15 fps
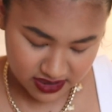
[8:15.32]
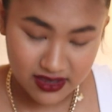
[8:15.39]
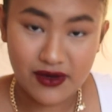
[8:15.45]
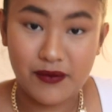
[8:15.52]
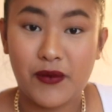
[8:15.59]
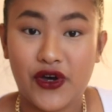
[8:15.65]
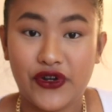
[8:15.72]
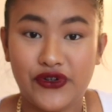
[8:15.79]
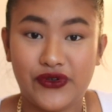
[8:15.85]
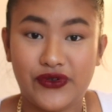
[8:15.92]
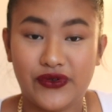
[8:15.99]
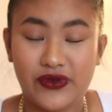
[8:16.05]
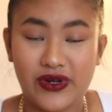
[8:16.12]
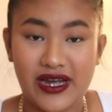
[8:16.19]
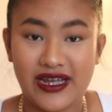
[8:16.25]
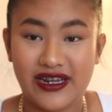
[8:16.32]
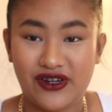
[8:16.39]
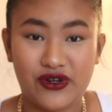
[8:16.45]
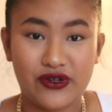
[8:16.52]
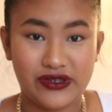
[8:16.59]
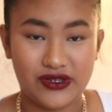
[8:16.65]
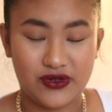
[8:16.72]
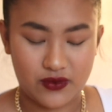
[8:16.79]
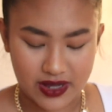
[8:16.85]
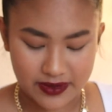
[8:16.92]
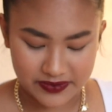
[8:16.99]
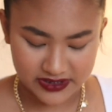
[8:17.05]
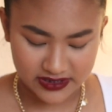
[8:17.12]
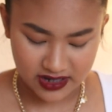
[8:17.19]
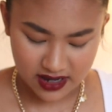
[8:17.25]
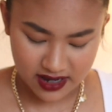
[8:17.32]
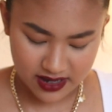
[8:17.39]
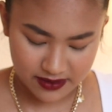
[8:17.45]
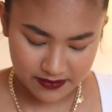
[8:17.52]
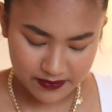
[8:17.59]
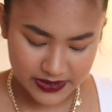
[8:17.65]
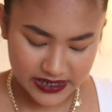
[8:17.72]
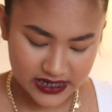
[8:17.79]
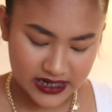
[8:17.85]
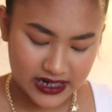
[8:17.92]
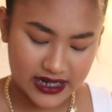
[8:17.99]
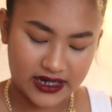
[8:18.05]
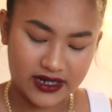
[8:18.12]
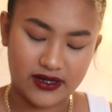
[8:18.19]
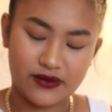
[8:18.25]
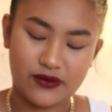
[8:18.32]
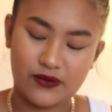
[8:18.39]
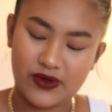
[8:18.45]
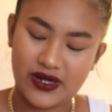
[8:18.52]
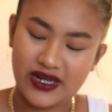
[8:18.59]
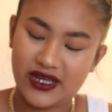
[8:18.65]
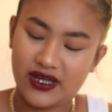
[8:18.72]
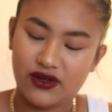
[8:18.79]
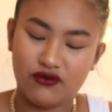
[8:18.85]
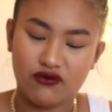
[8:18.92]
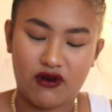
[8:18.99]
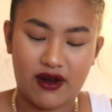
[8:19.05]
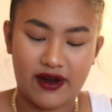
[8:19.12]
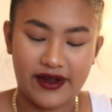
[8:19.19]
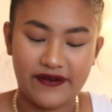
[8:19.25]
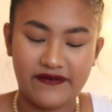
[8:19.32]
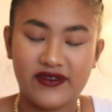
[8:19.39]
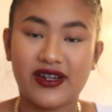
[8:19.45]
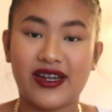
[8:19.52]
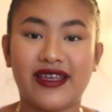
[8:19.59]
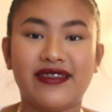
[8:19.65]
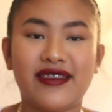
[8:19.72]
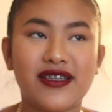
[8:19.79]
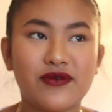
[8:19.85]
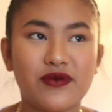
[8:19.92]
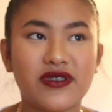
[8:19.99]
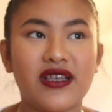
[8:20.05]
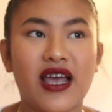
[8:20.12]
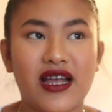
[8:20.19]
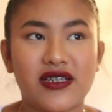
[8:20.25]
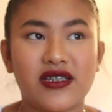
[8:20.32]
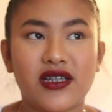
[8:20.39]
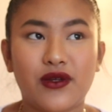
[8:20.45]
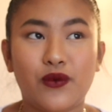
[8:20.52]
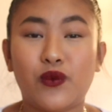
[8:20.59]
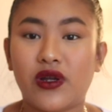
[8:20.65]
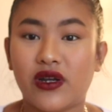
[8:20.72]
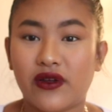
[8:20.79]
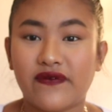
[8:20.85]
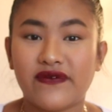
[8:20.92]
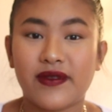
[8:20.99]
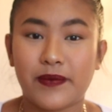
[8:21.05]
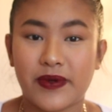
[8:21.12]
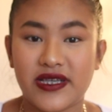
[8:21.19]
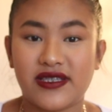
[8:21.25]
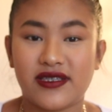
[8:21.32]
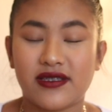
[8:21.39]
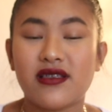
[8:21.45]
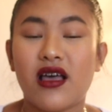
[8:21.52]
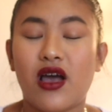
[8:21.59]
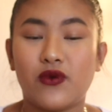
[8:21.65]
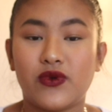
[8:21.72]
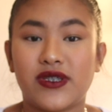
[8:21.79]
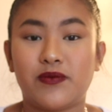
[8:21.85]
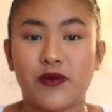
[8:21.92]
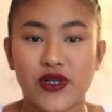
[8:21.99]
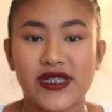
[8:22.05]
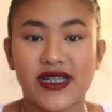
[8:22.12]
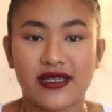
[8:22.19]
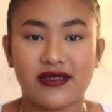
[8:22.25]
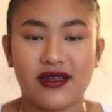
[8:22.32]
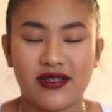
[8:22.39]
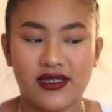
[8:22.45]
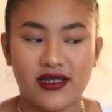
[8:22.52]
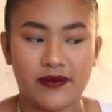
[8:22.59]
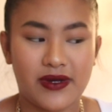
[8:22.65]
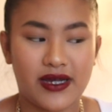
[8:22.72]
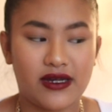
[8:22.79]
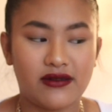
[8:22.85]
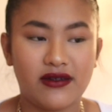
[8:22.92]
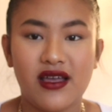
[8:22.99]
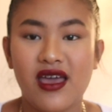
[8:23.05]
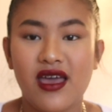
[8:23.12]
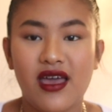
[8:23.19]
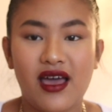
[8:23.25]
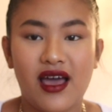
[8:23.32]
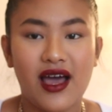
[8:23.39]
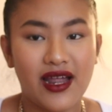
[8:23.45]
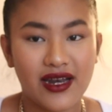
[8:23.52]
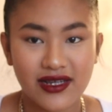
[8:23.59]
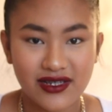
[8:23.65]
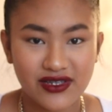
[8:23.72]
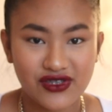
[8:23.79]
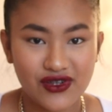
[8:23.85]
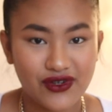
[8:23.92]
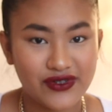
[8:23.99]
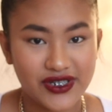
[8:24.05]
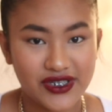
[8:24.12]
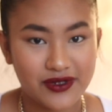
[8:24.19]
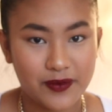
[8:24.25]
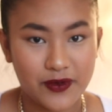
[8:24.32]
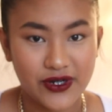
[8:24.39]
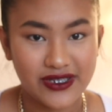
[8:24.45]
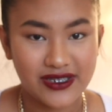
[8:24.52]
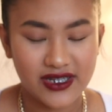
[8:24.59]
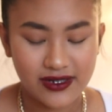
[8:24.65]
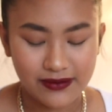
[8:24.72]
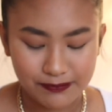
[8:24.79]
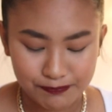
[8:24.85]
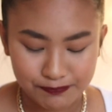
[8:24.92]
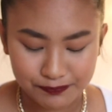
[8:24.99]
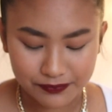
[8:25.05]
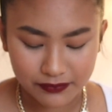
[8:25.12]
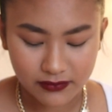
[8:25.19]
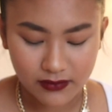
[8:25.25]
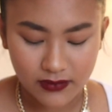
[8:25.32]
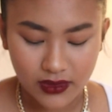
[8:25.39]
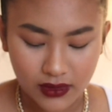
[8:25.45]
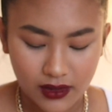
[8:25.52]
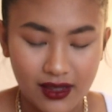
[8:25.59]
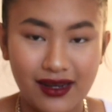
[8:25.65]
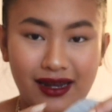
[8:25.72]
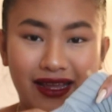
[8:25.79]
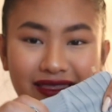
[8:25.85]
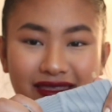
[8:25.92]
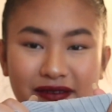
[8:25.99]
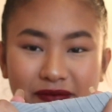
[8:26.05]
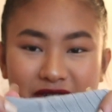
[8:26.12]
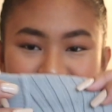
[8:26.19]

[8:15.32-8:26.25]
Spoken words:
the model and on the website, but like when it arrived, like this was actually one of the pieces I was most excited about, and it is so disappointing. Like the